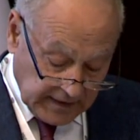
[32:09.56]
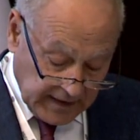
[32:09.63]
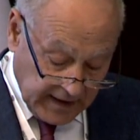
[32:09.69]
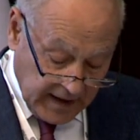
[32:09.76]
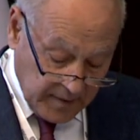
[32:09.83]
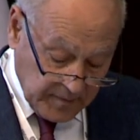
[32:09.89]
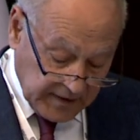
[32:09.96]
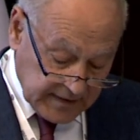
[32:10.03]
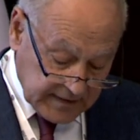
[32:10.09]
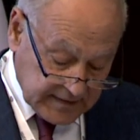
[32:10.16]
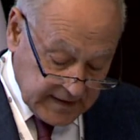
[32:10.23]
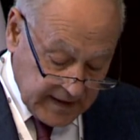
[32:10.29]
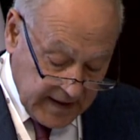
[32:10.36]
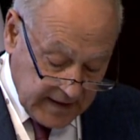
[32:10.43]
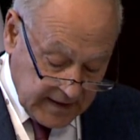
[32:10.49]
So
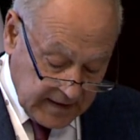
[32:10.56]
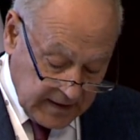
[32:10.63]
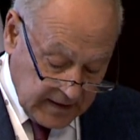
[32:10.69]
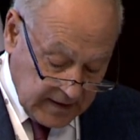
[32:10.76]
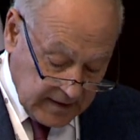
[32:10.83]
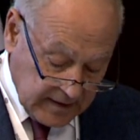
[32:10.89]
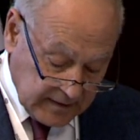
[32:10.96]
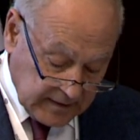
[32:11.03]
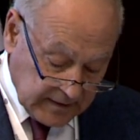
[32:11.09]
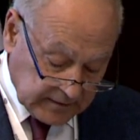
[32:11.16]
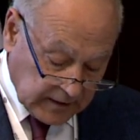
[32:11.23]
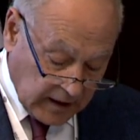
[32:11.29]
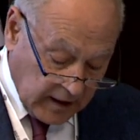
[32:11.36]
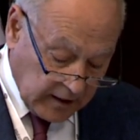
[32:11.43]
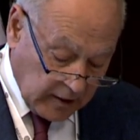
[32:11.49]
the
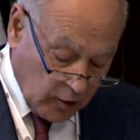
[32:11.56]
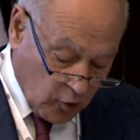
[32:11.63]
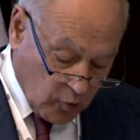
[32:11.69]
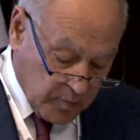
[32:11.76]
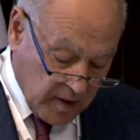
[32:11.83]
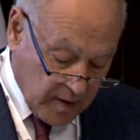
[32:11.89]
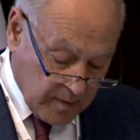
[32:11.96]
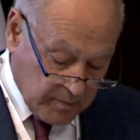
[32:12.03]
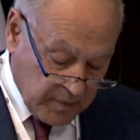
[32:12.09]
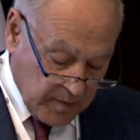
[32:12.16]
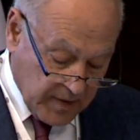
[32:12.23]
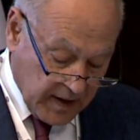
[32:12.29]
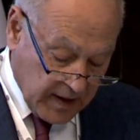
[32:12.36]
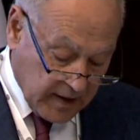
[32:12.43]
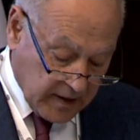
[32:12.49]
second element
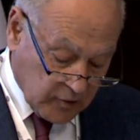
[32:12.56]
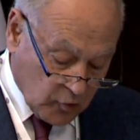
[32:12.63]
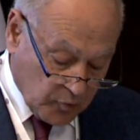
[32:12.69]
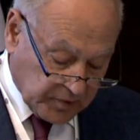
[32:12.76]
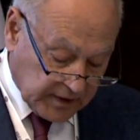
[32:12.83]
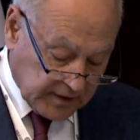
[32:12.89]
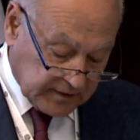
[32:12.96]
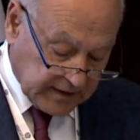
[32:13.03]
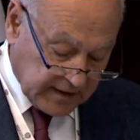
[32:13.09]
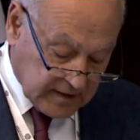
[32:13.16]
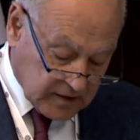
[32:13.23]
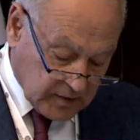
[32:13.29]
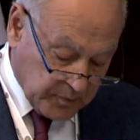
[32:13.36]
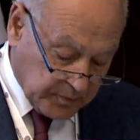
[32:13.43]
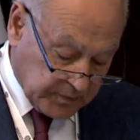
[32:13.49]
belongs to
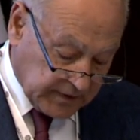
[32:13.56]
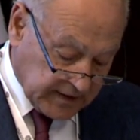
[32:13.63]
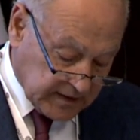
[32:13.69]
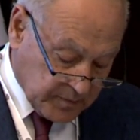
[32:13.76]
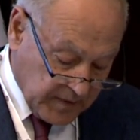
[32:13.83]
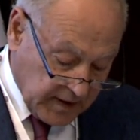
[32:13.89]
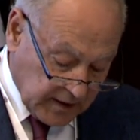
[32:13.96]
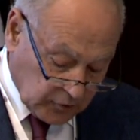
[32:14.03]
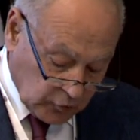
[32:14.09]
the